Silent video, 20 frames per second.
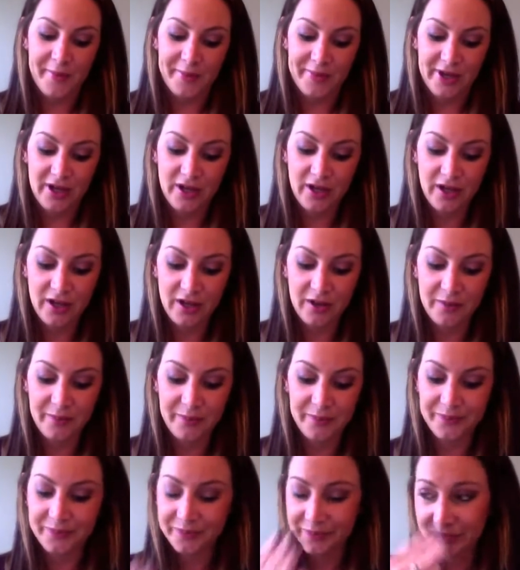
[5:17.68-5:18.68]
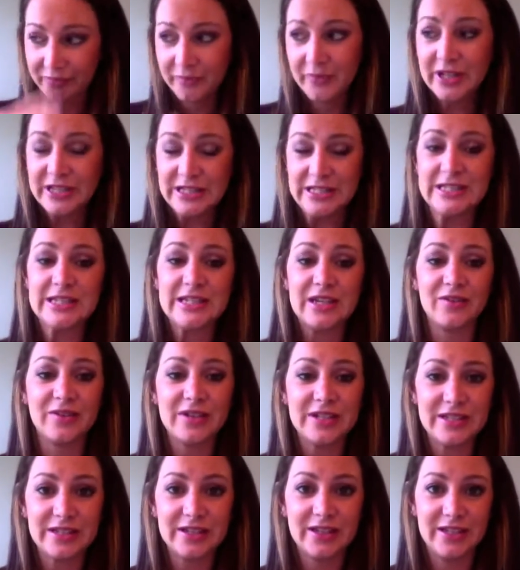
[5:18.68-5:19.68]
But
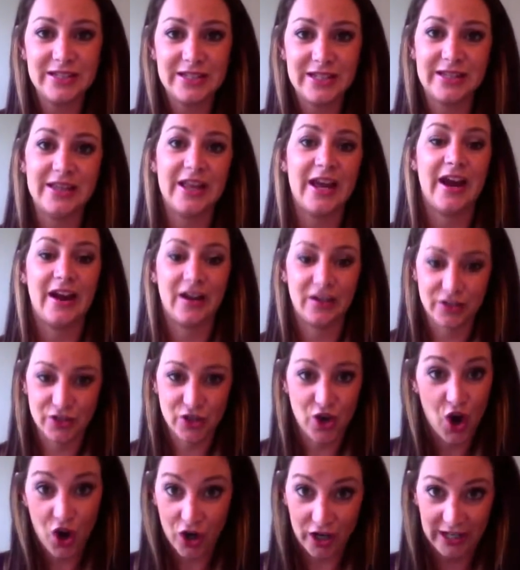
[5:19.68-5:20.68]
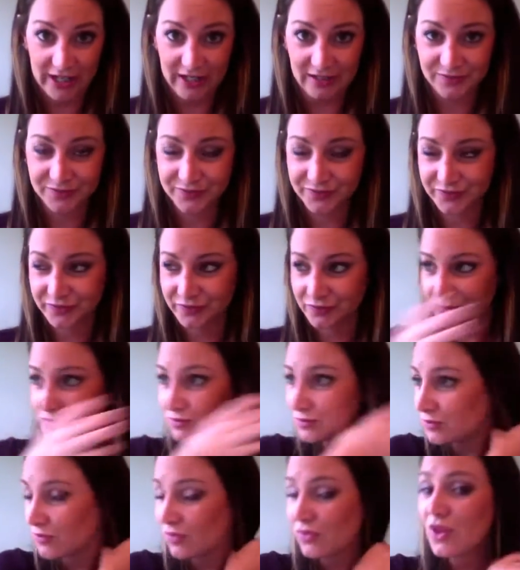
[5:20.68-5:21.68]
since I recently did the hair chalking,
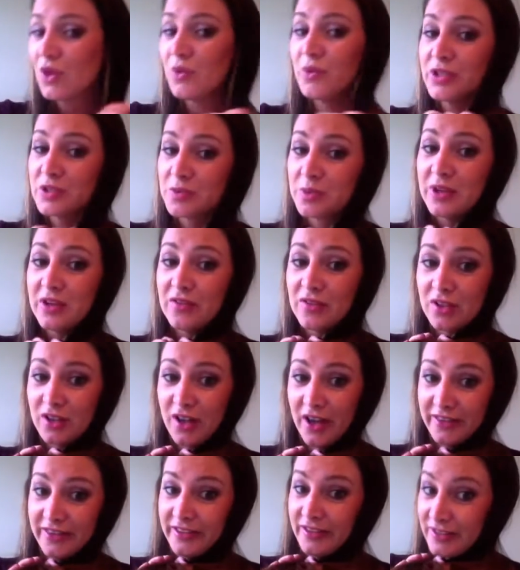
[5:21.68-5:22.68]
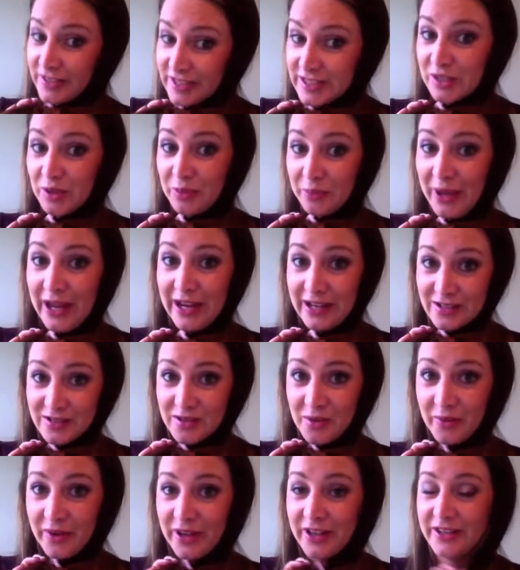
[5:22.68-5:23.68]
which, believe it or not, there is still
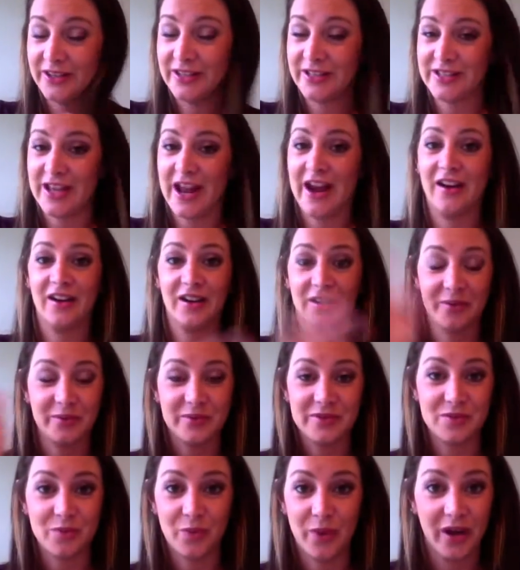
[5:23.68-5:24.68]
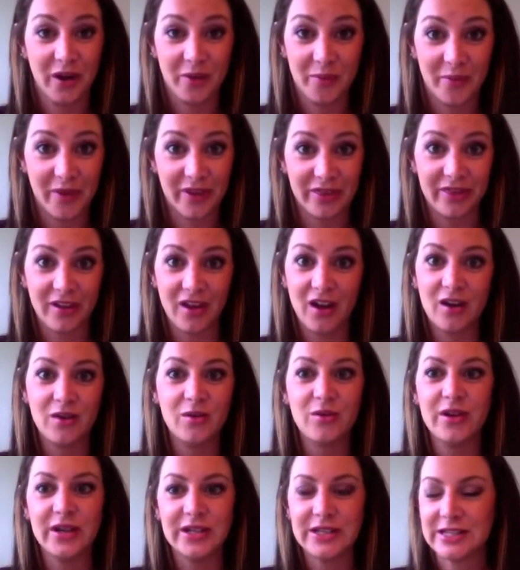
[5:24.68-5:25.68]
pink somewhere in this hair, and it was, what, a month
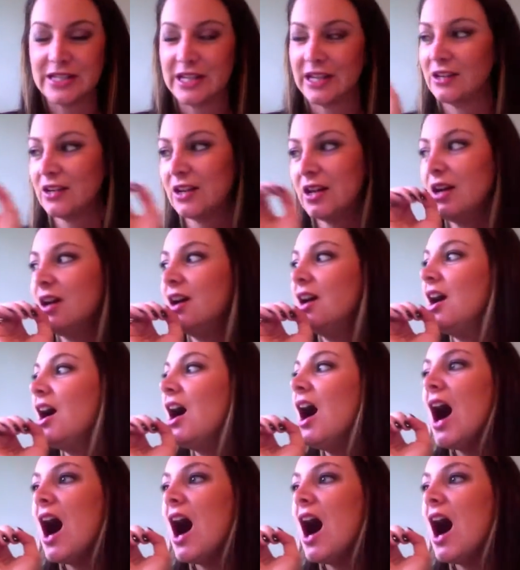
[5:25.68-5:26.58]
ago? Insane.